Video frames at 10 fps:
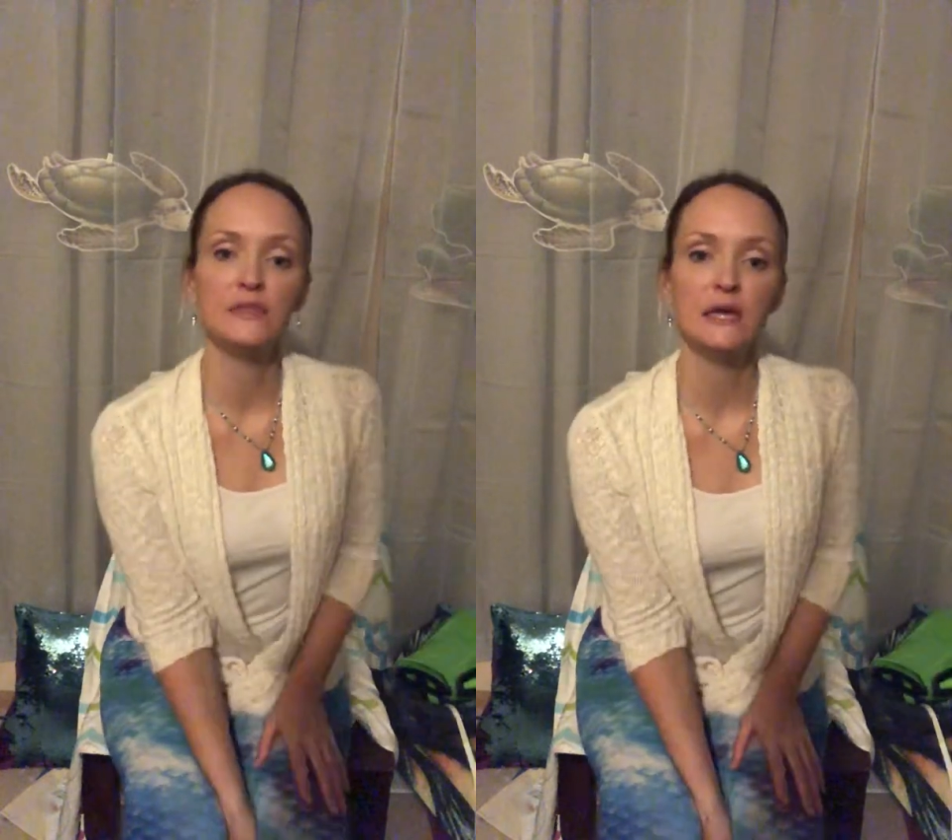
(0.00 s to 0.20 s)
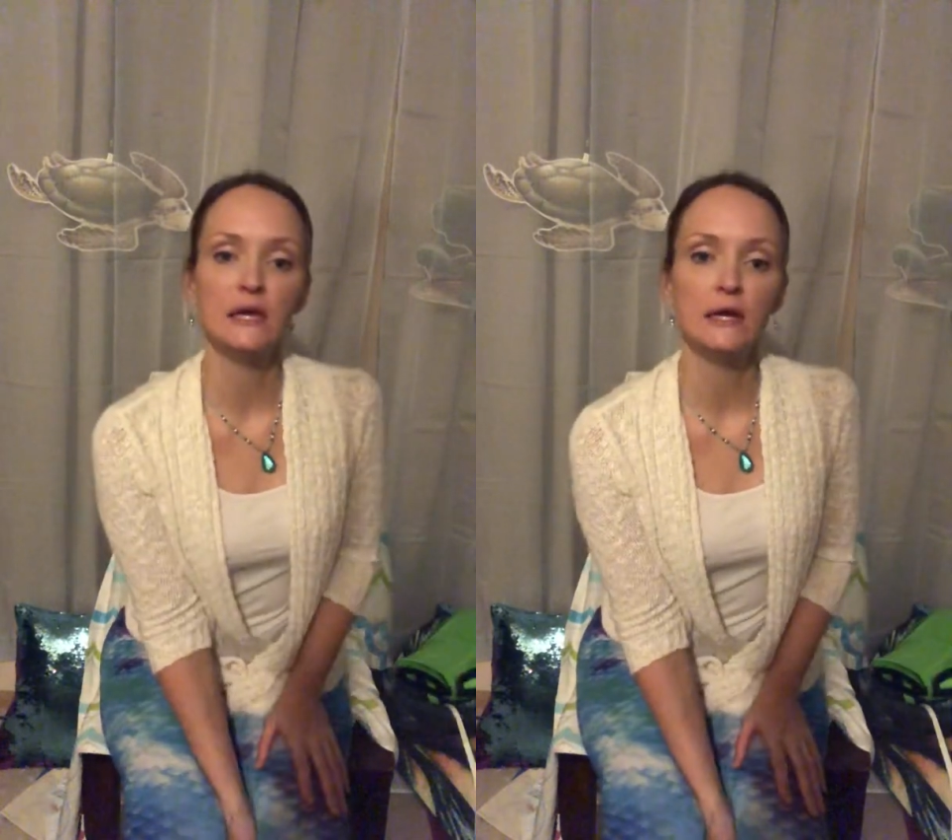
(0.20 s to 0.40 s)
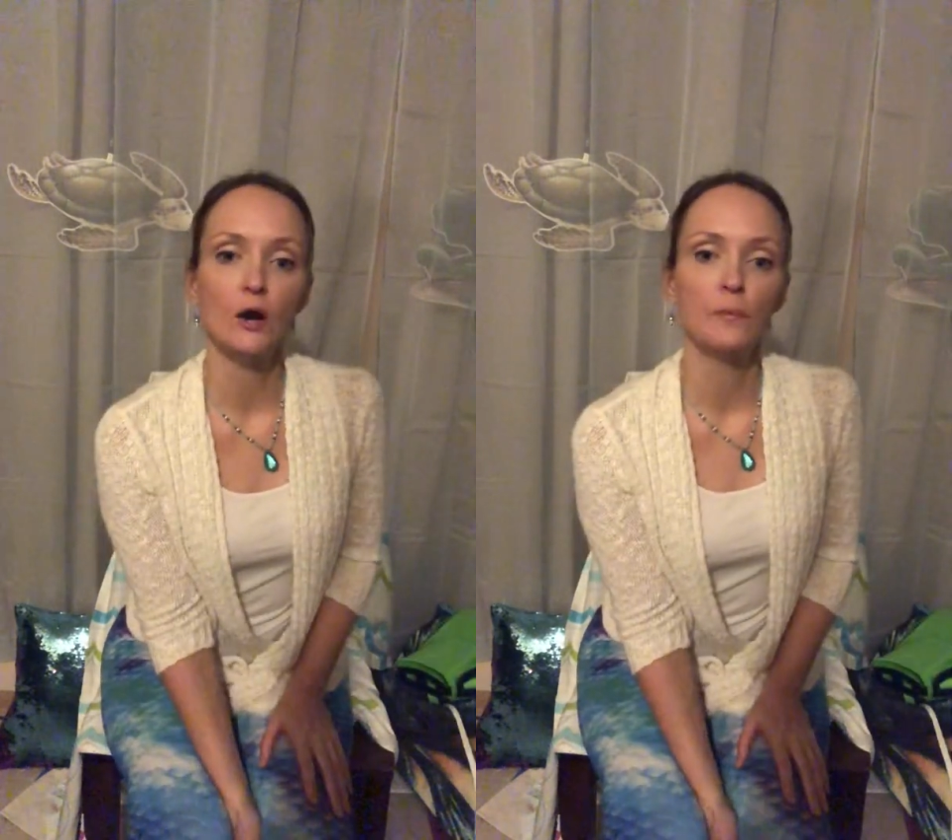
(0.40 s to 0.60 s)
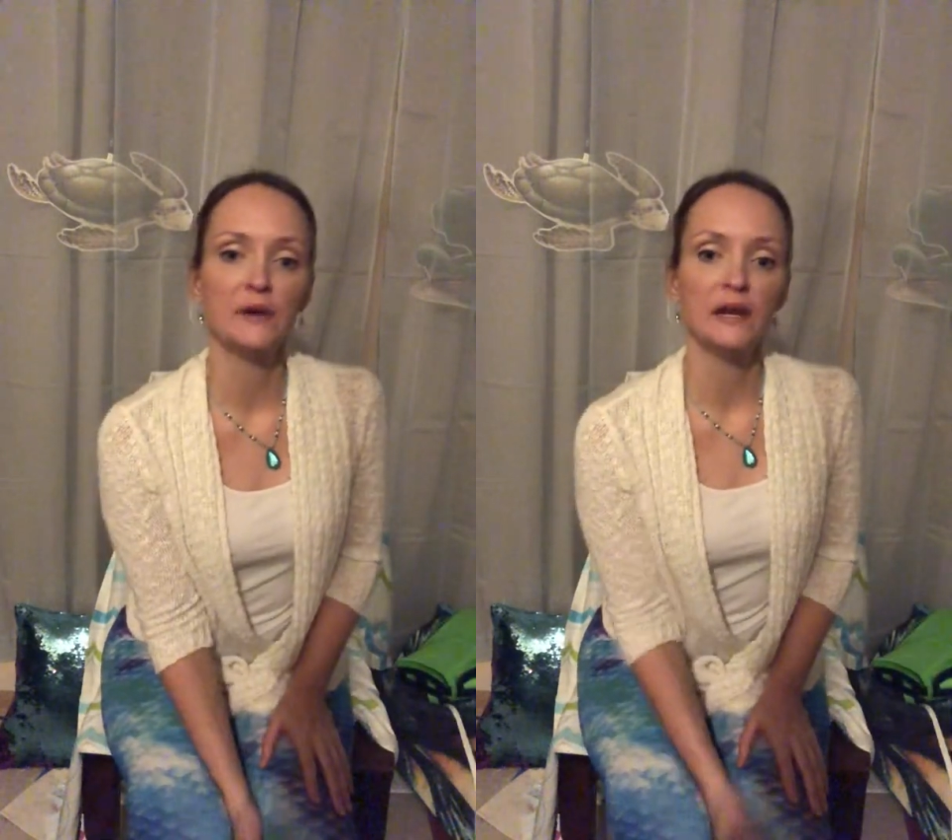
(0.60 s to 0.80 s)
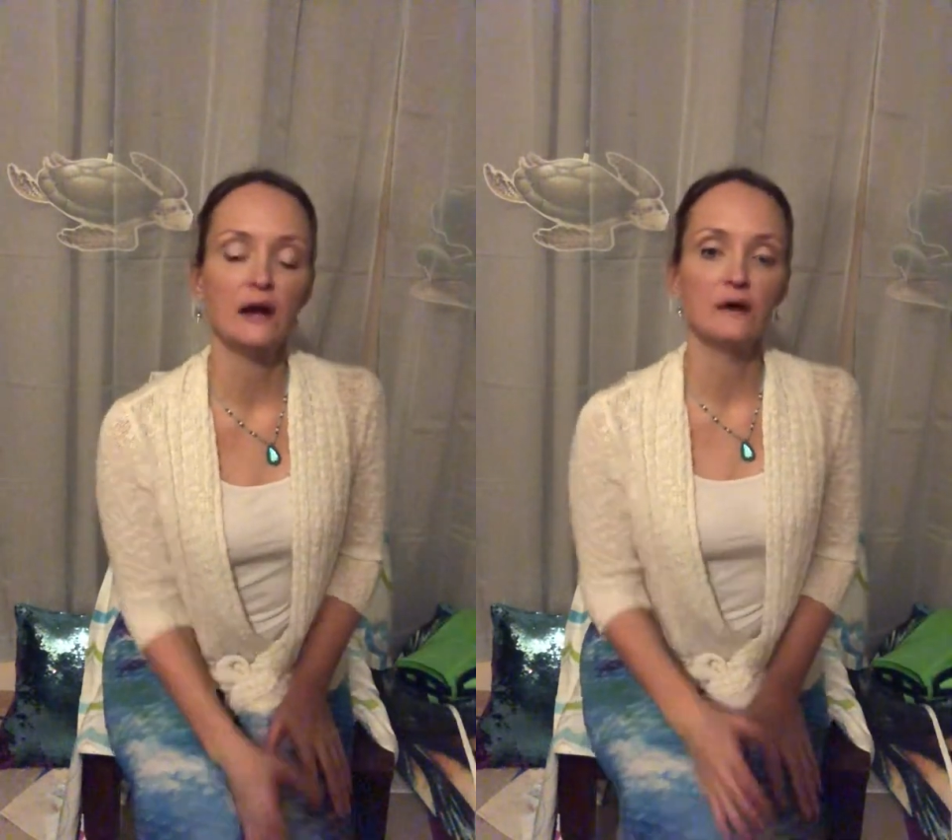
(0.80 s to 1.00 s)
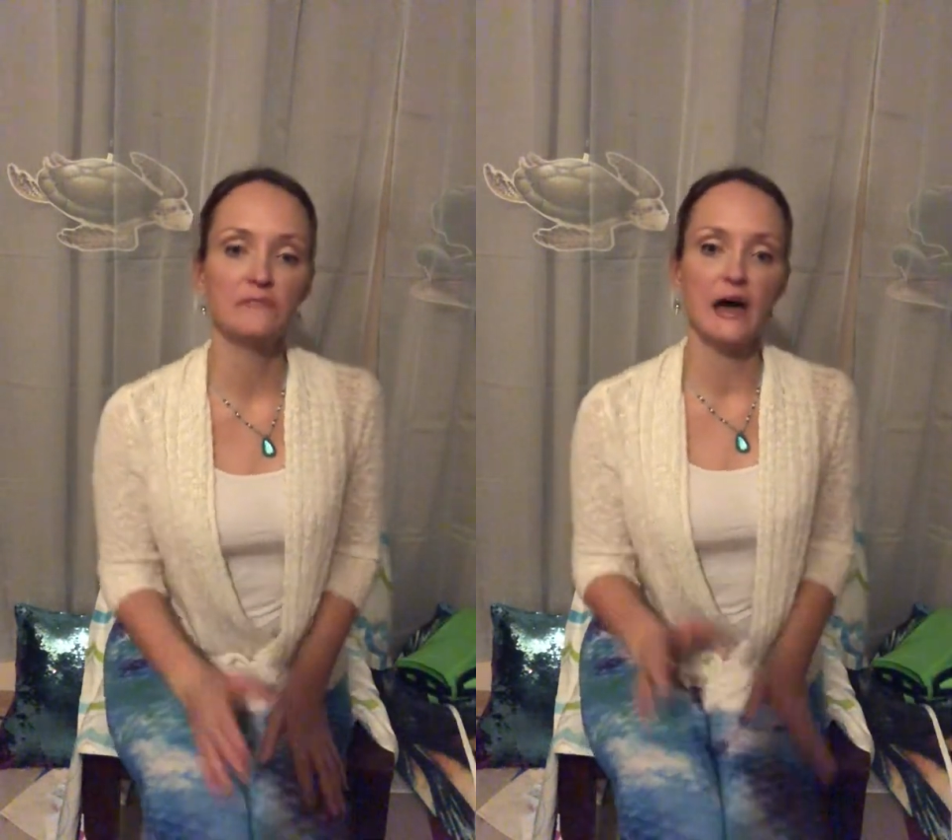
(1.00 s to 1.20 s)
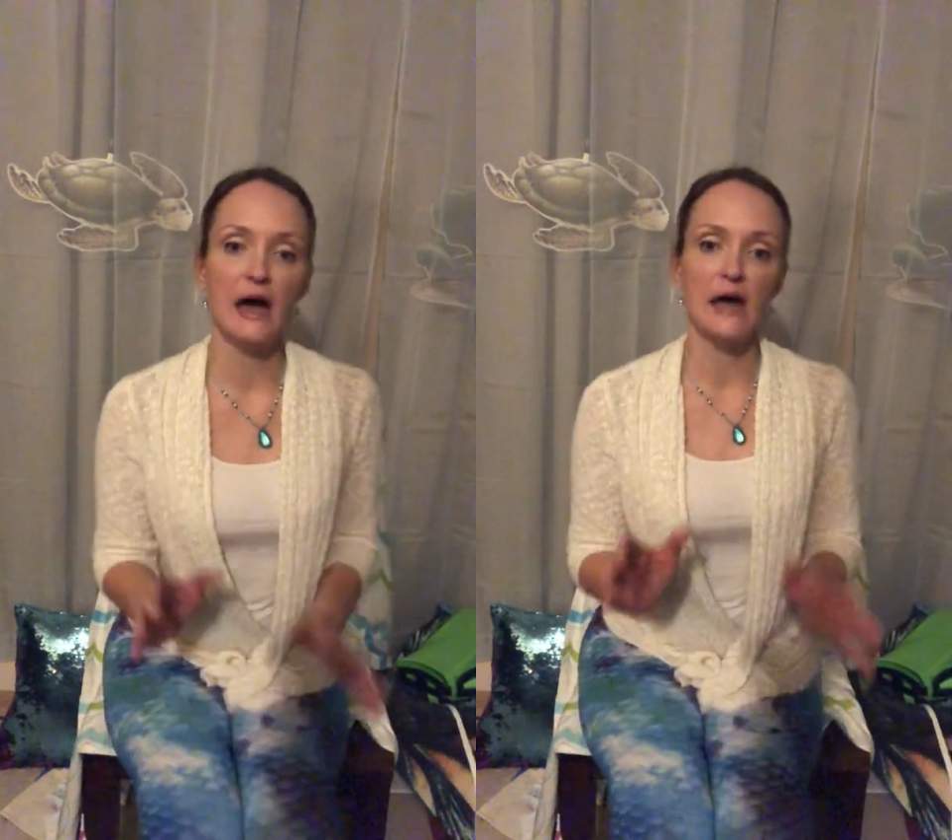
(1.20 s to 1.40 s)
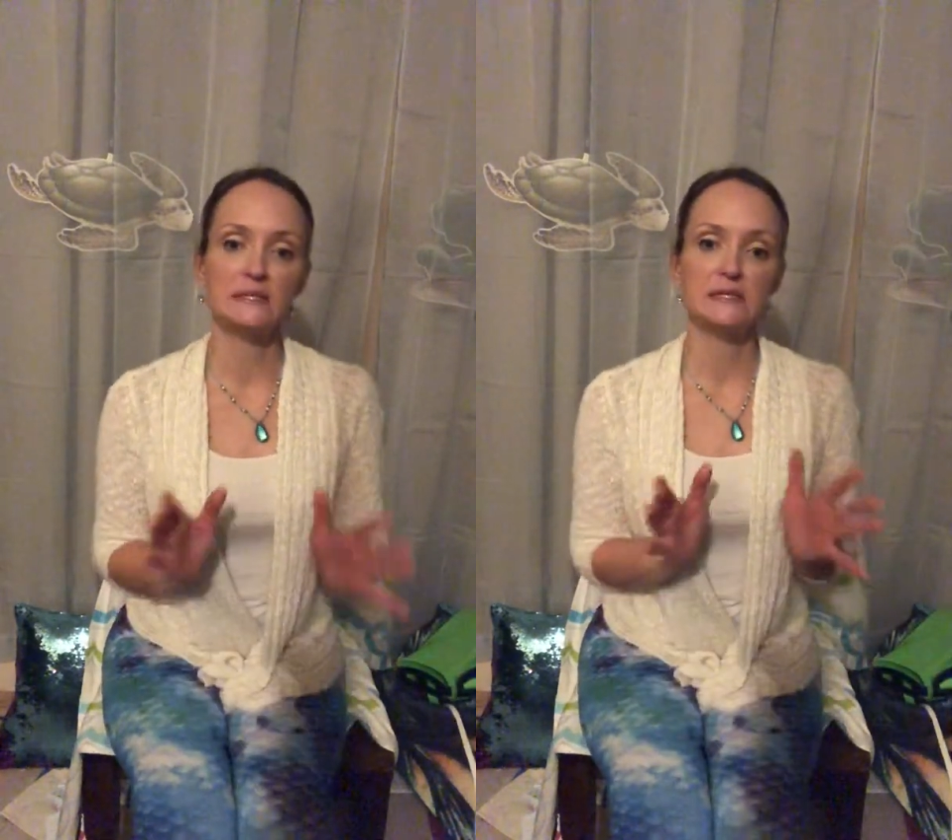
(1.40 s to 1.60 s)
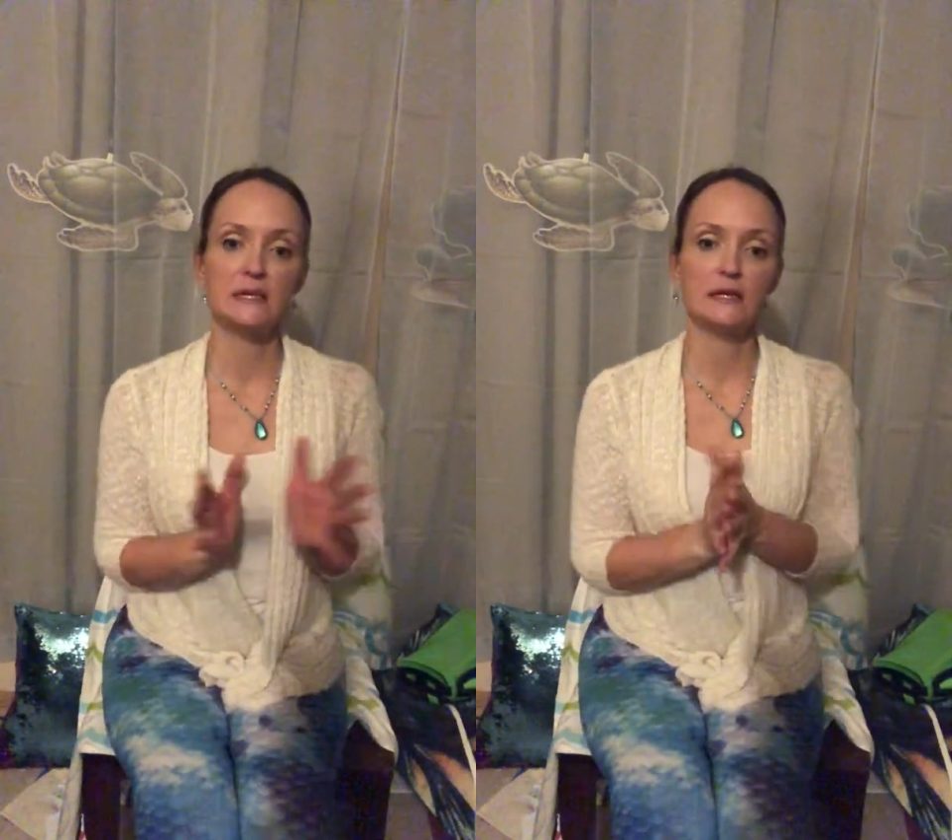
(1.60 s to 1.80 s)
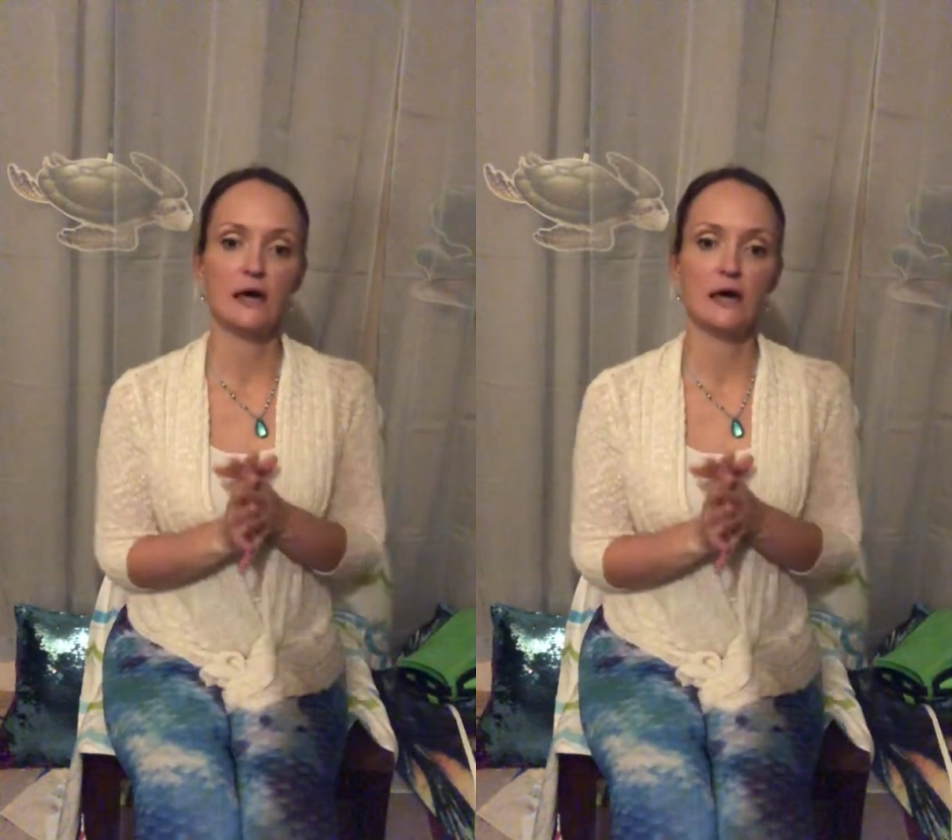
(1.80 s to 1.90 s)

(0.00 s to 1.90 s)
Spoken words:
the opening of that